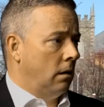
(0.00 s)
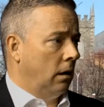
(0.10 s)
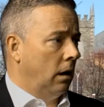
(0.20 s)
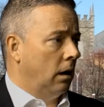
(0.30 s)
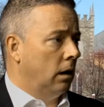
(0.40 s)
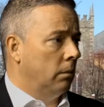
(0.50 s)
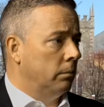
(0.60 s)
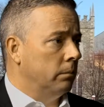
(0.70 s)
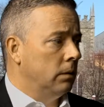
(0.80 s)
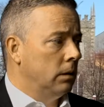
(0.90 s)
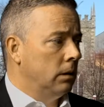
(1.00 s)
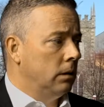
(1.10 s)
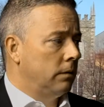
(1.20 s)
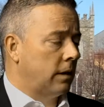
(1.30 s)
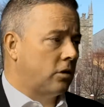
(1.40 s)

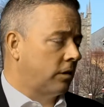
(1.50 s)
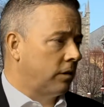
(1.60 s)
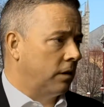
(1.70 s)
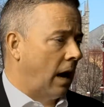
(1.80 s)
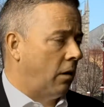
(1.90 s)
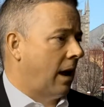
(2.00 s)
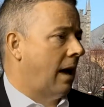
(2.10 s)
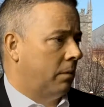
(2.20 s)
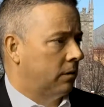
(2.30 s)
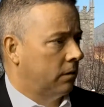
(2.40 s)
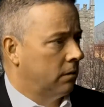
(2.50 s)
That just isn't how it happens.